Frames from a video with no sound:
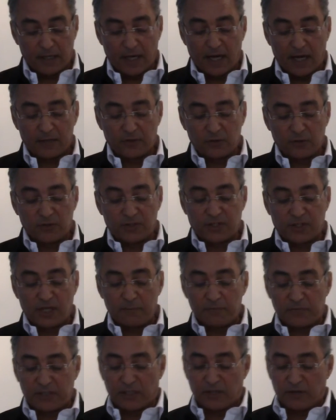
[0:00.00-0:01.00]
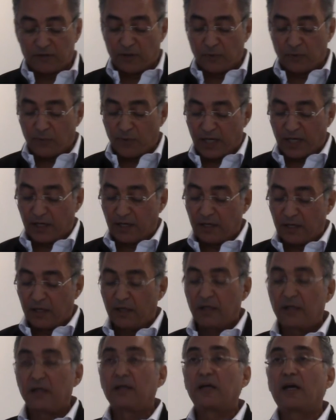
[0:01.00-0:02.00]
And to some degree we,
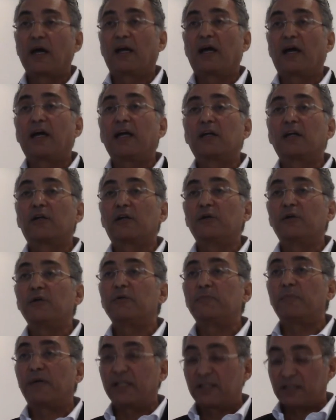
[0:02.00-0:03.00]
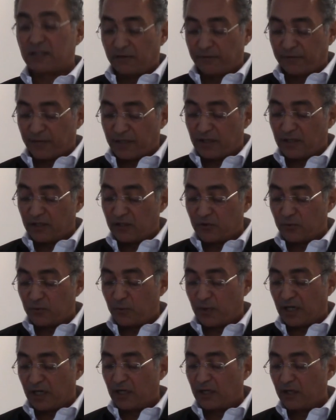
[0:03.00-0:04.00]
and I include myself in this
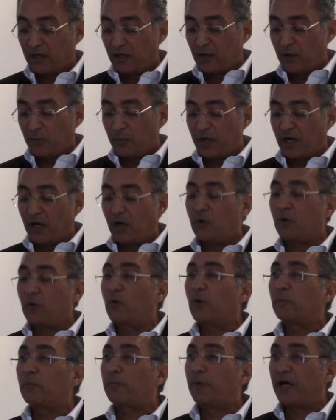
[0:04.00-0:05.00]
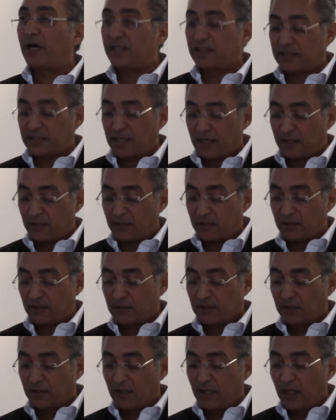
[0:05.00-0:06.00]
we are all
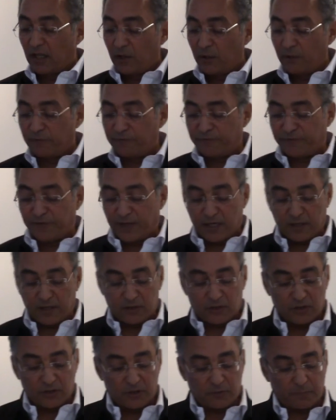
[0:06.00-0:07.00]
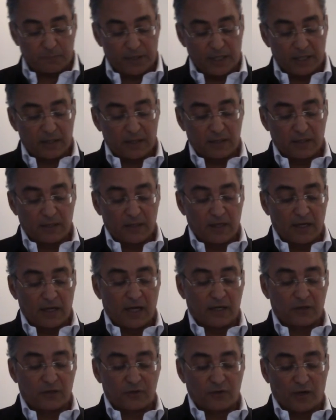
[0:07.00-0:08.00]
bystanders who fear to speak
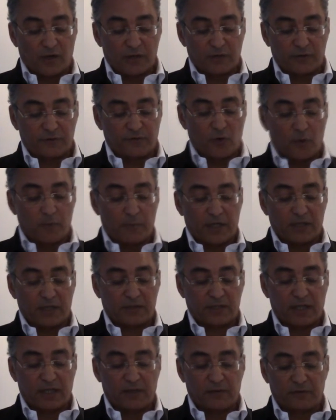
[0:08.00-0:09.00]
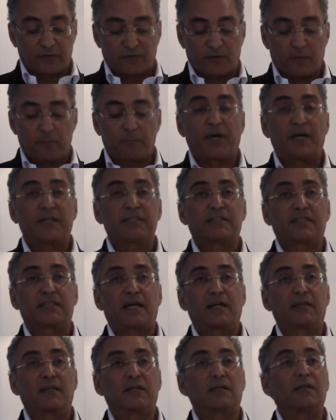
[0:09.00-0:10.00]
and transform ourselves from
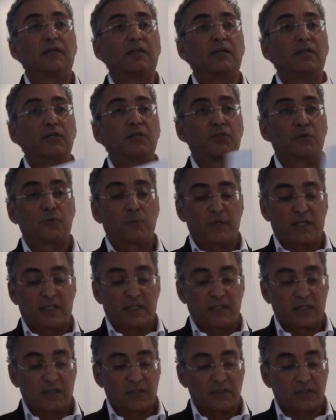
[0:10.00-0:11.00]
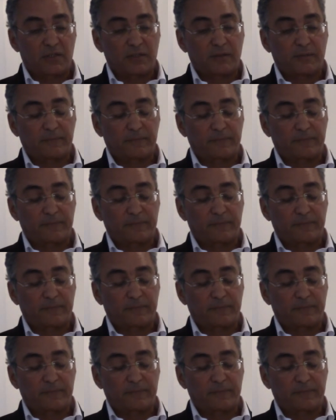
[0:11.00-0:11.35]
bystander to witness.